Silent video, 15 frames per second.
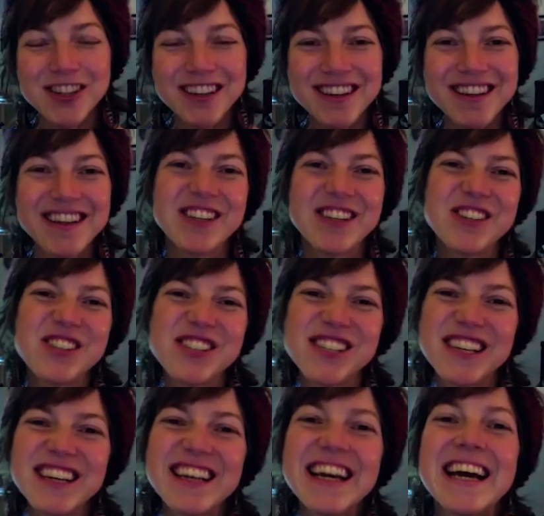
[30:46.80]

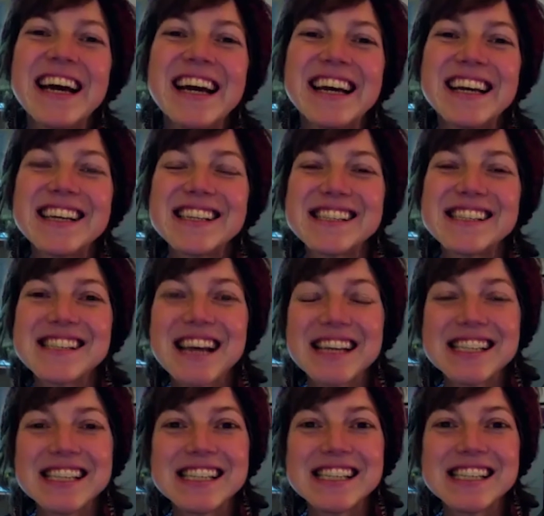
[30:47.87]
interesting, he
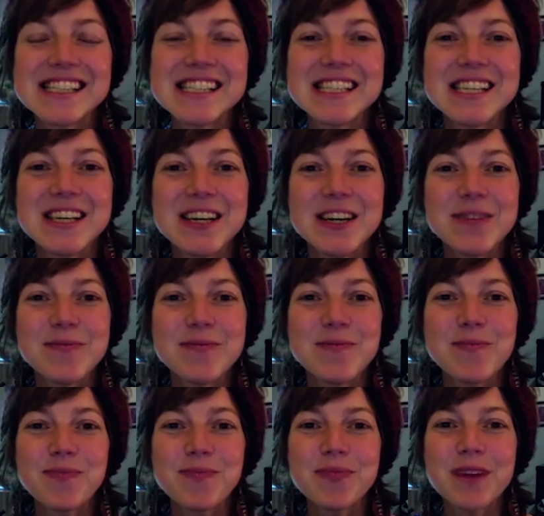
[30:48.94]
discusses
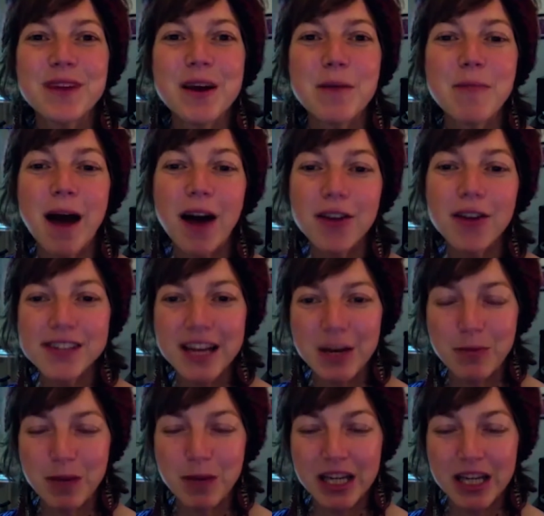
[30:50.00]
mouth
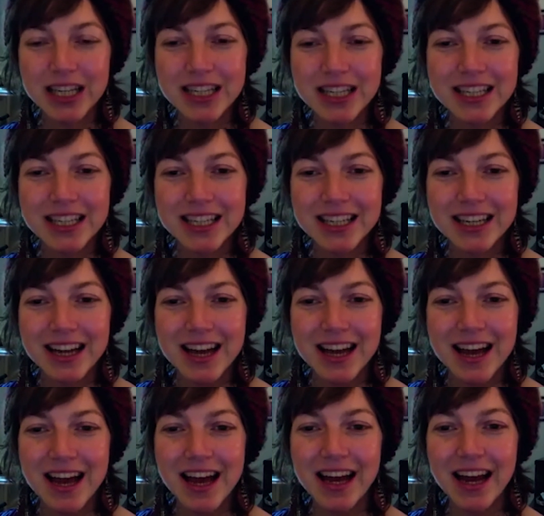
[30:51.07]
taping
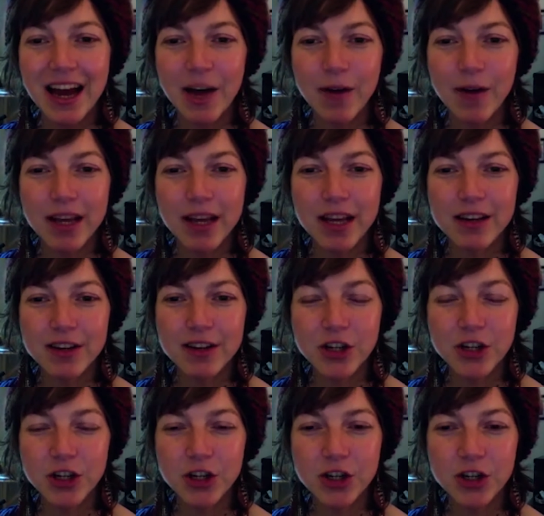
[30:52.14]
and how it can
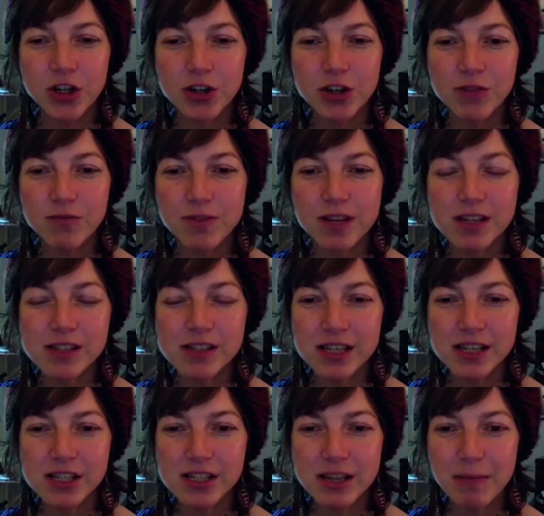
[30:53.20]
cure things like
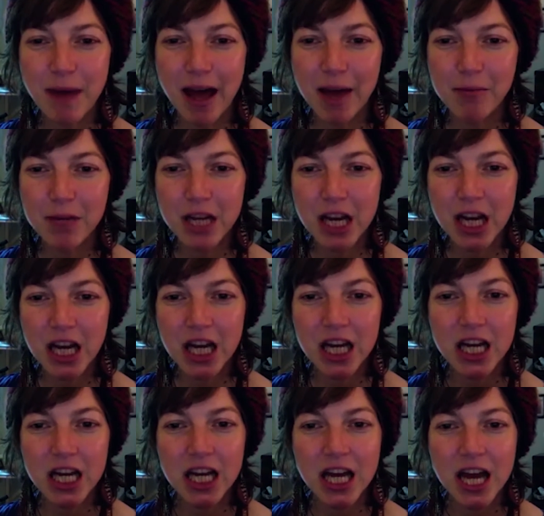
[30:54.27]
sleep apnea
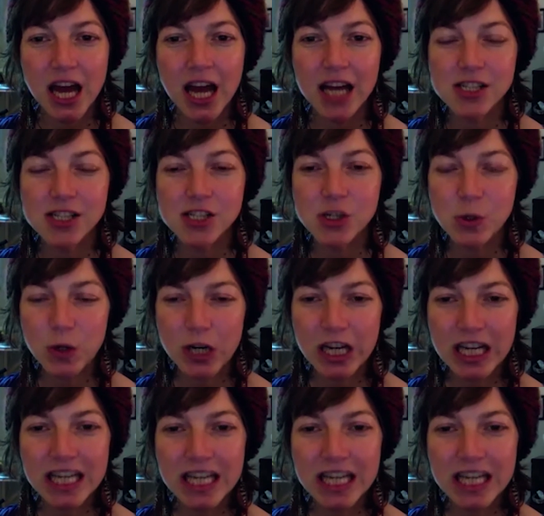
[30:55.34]
and snoring.